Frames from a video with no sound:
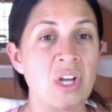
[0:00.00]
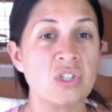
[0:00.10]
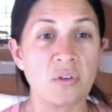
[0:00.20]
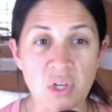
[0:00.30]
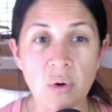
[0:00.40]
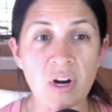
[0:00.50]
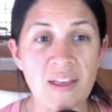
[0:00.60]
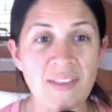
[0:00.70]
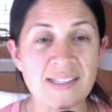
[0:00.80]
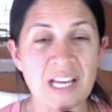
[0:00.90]
So if you are
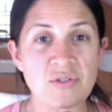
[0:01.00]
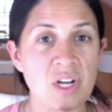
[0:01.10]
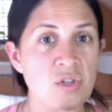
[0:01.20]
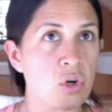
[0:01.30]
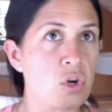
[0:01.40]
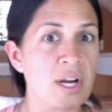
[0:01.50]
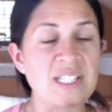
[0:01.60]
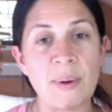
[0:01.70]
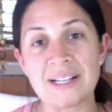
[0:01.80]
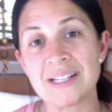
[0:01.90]
in this age range or you're
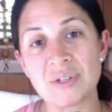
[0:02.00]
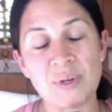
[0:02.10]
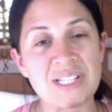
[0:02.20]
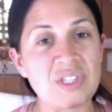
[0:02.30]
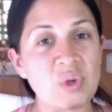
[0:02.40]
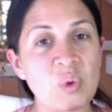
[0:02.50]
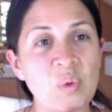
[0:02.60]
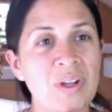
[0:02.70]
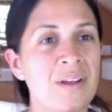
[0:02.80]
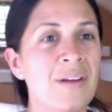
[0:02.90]
expecting to be
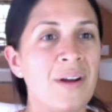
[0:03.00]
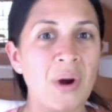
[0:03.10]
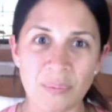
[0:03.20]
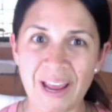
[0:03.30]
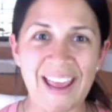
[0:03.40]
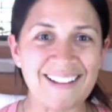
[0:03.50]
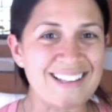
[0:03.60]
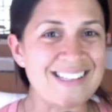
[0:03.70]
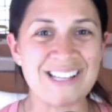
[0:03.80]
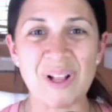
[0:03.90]
soon, hooray,
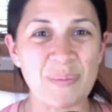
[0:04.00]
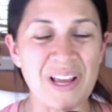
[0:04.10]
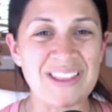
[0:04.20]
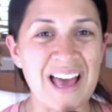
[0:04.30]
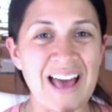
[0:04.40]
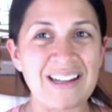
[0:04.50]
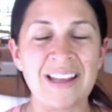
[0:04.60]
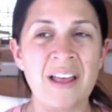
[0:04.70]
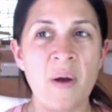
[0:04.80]
let's celebrate that.